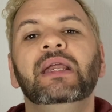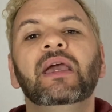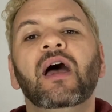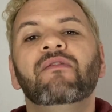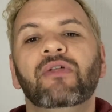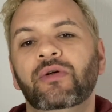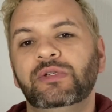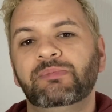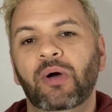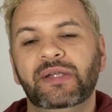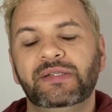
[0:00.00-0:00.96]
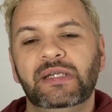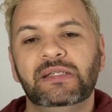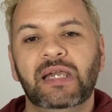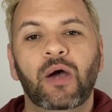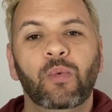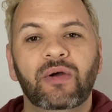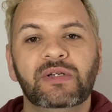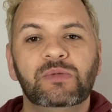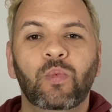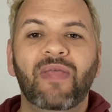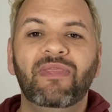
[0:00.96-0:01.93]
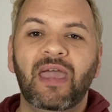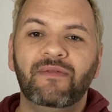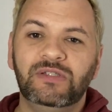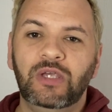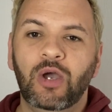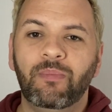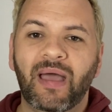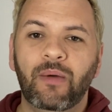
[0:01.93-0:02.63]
cover those policies now, whereas when the FCO